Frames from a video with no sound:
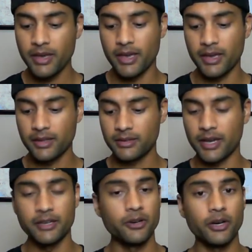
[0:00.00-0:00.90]
And
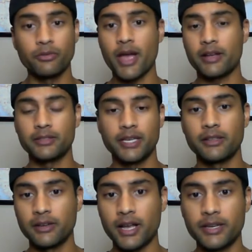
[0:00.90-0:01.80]
I know I rag on
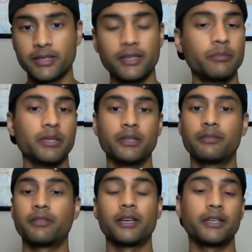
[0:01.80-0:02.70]
Taylor Heineke, but
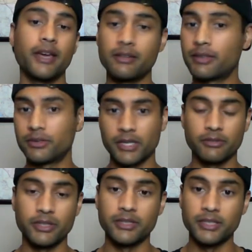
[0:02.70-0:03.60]
if there's ever
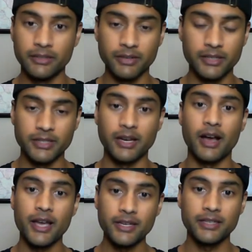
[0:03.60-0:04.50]
a defense that
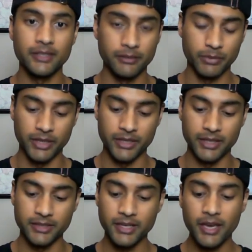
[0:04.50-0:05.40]
Heineke could play
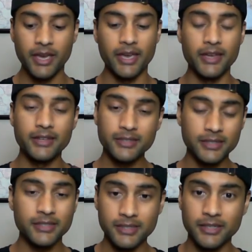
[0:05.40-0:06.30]
against, it is the
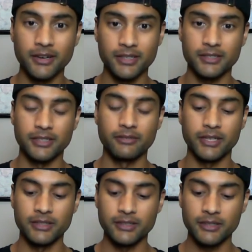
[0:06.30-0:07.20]
Seahawks
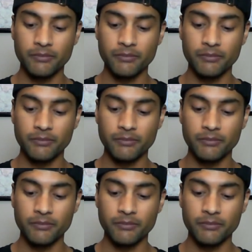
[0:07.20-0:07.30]
defense.